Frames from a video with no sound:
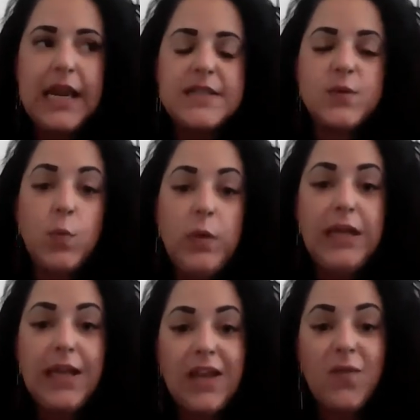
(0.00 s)
it's
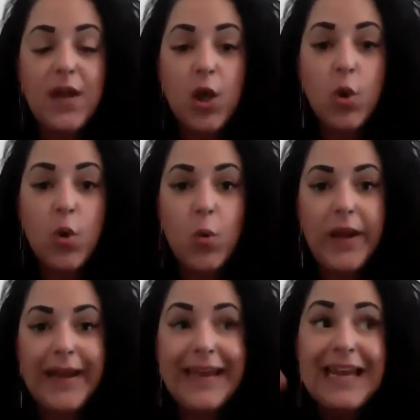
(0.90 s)
really giving a
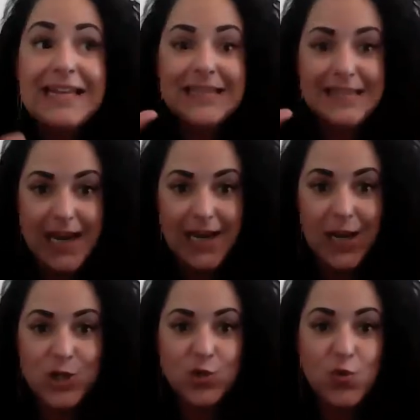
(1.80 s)
quick insight
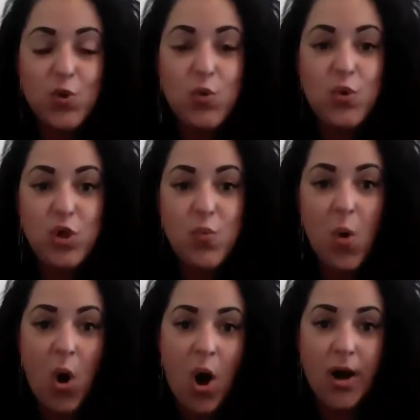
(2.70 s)
into who
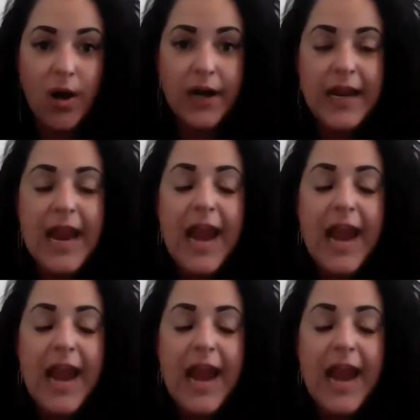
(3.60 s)
you are.